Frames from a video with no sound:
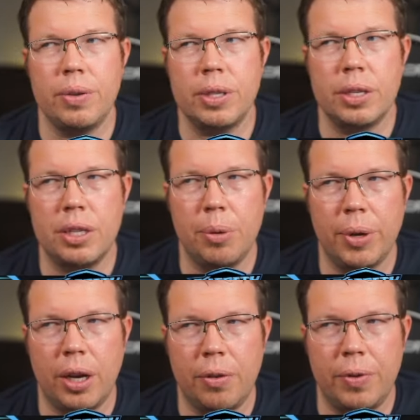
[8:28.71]
use this
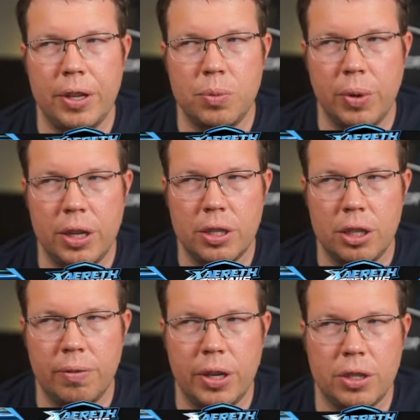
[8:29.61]
team on offense when it
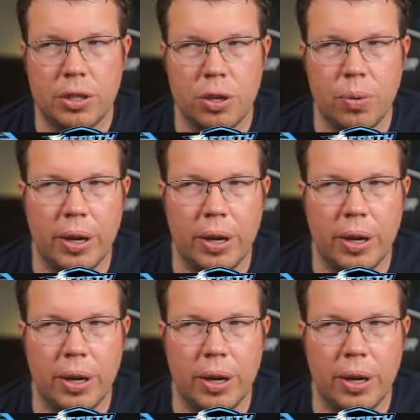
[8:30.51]
served us so